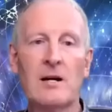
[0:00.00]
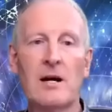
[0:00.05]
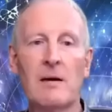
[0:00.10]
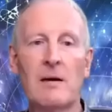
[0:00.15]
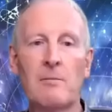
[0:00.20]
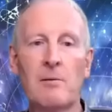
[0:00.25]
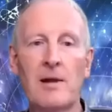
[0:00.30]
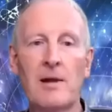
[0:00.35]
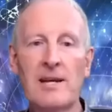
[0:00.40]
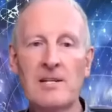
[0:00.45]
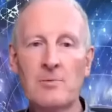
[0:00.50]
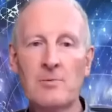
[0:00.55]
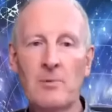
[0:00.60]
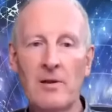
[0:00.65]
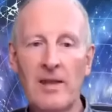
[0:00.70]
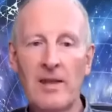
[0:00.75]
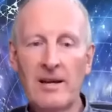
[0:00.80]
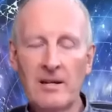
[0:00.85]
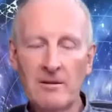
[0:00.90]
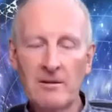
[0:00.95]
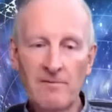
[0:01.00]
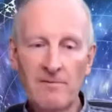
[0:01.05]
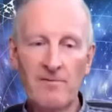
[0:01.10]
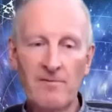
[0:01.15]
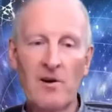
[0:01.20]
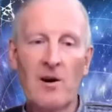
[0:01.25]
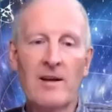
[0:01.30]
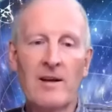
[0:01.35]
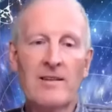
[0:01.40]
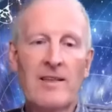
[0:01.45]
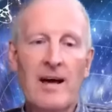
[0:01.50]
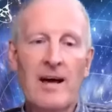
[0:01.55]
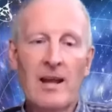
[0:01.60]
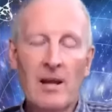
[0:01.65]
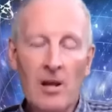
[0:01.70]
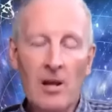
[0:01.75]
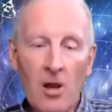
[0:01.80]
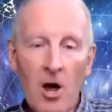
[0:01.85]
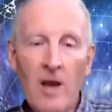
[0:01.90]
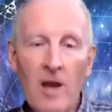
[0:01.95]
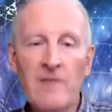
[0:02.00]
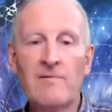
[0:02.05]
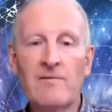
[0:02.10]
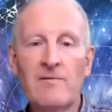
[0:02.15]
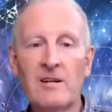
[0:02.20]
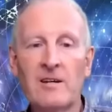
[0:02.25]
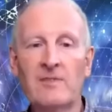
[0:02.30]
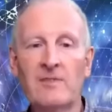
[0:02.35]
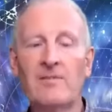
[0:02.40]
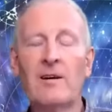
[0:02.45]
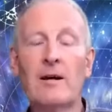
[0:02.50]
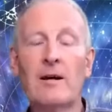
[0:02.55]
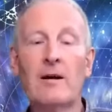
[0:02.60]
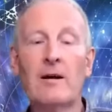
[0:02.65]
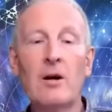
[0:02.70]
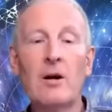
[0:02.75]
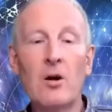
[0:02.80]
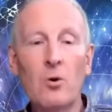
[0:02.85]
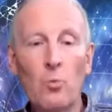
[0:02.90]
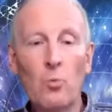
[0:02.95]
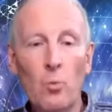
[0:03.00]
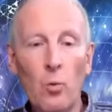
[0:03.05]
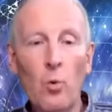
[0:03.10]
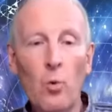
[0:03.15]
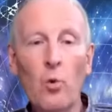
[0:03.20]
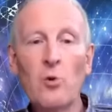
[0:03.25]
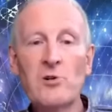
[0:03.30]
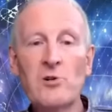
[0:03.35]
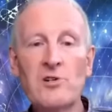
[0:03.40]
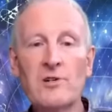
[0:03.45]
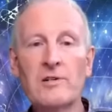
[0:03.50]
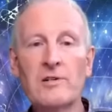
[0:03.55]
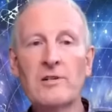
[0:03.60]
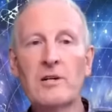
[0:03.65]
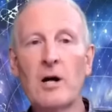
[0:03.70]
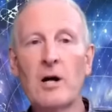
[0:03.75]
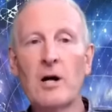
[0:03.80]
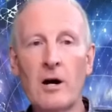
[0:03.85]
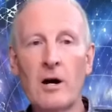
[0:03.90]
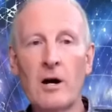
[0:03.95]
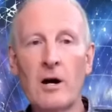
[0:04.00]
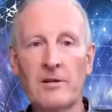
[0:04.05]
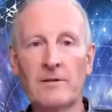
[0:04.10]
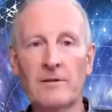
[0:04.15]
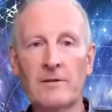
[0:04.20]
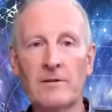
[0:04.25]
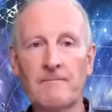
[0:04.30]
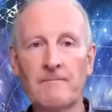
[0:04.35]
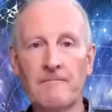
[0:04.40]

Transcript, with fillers: a place where they can find that life giving, watered garden.